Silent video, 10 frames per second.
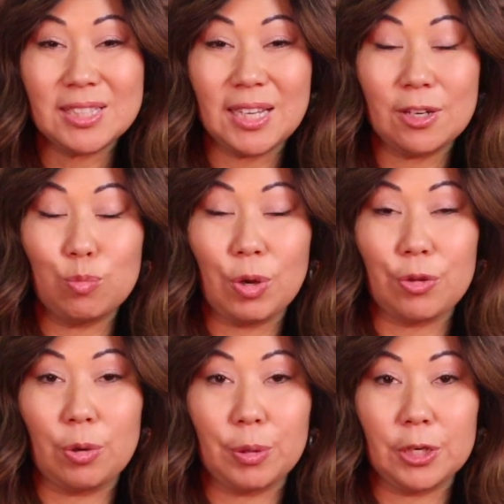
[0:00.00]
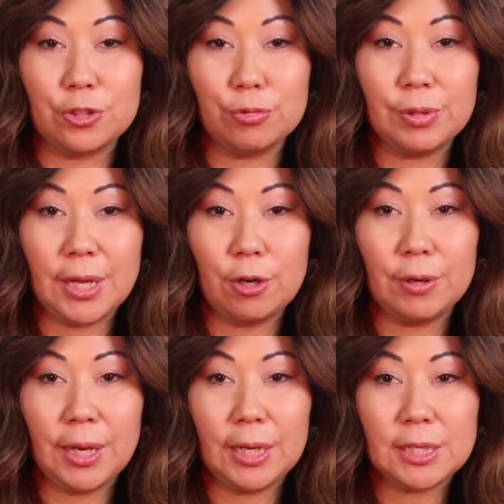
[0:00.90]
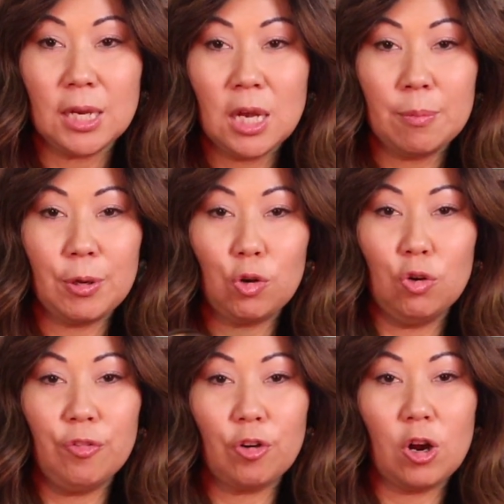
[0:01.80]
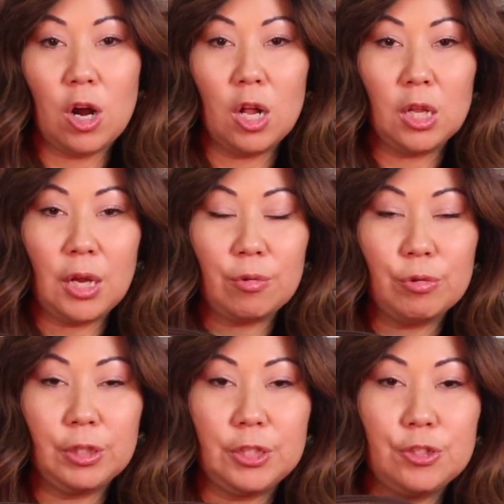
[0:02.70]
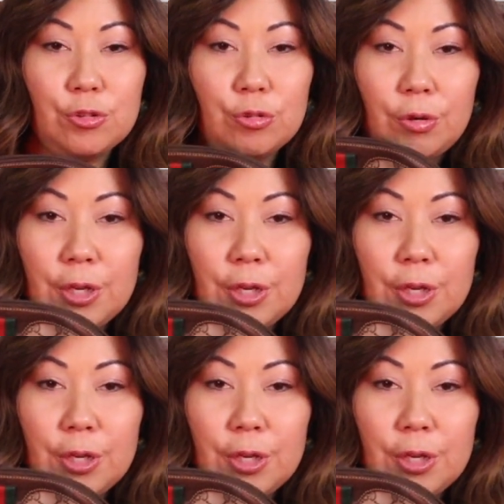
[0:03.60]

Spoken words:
decided whether I'm going to do that or not, but overall I really do